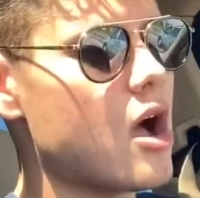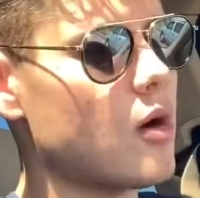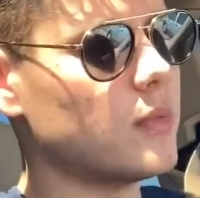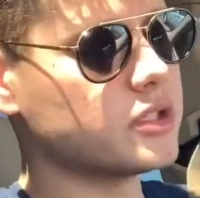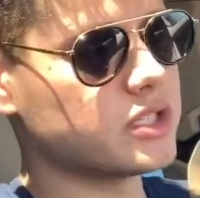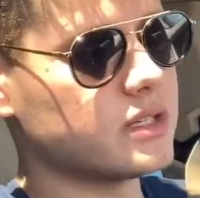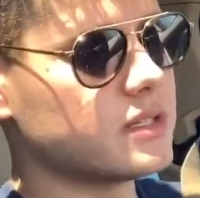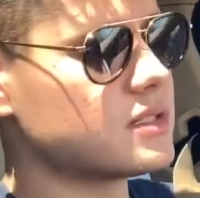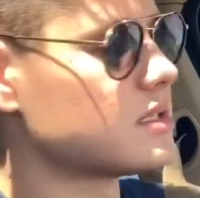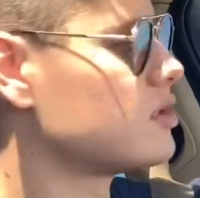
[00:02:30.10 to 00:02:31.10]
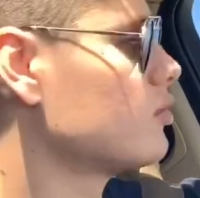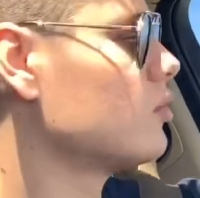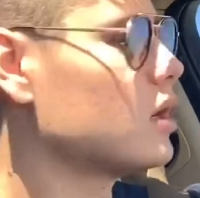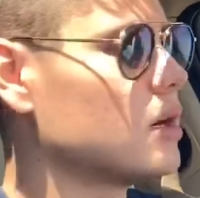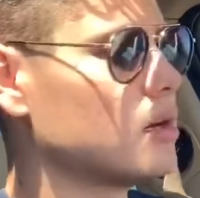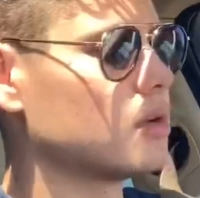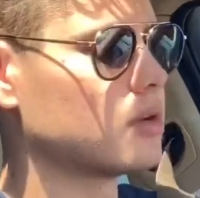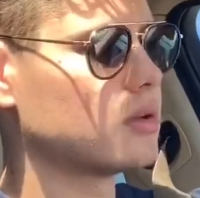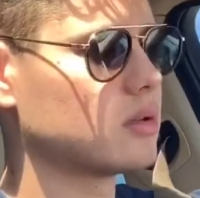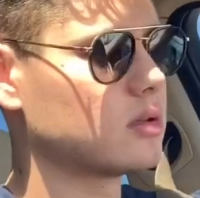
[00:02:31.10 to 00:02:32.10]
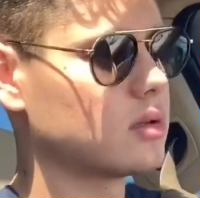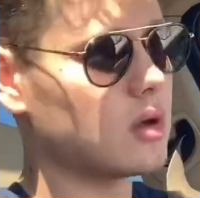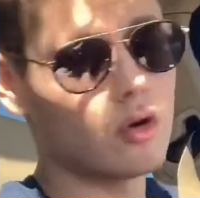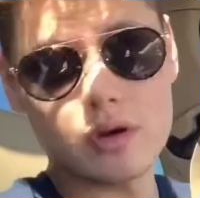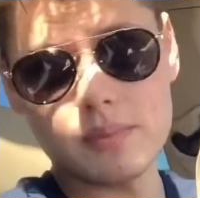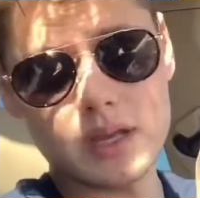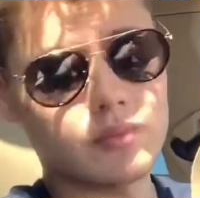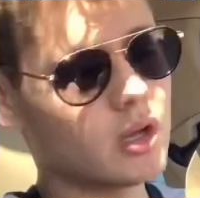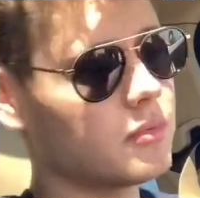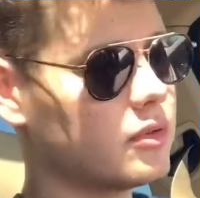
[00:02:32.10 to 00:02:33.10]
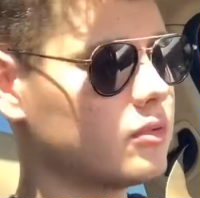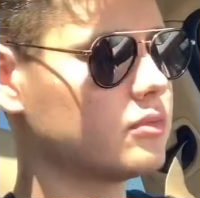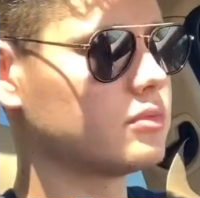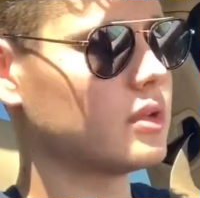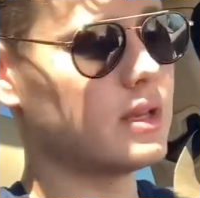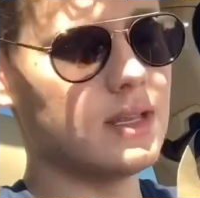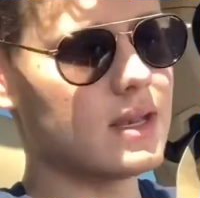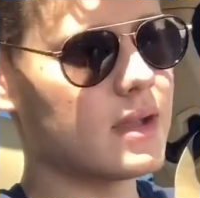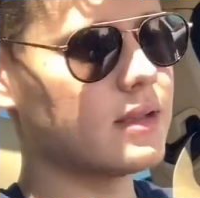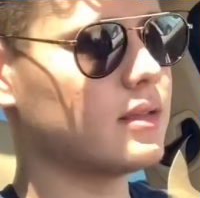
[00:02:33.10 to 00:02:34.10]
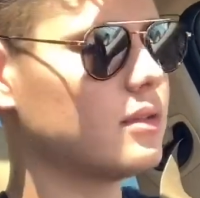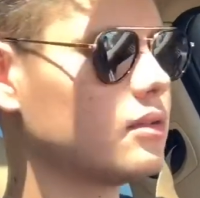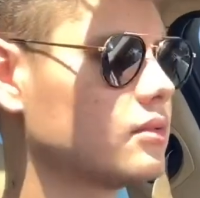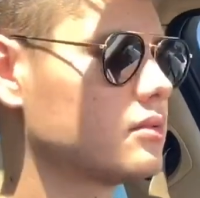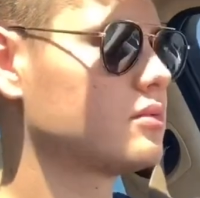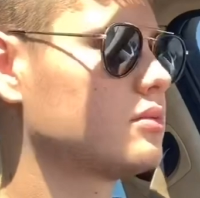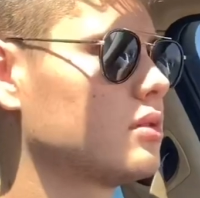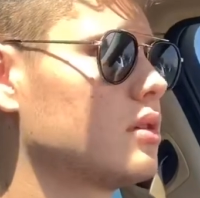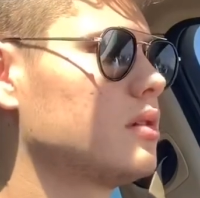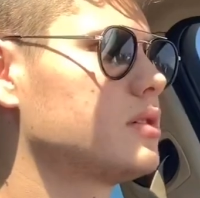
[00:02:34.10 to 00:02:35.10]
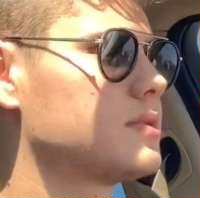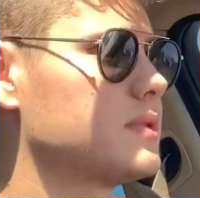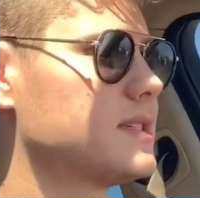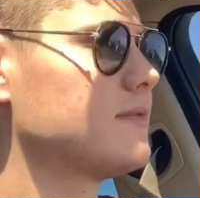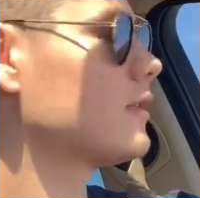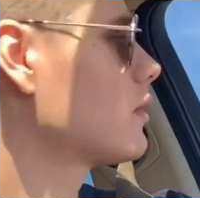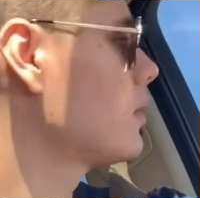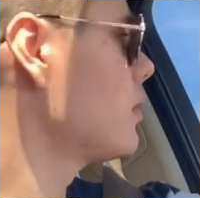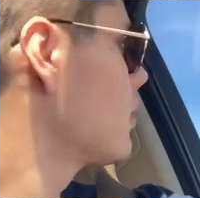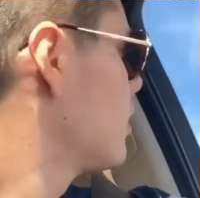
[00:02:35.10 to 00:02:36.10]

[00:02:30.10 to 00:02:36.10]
how much it is to own a BMW, an E90 specifically.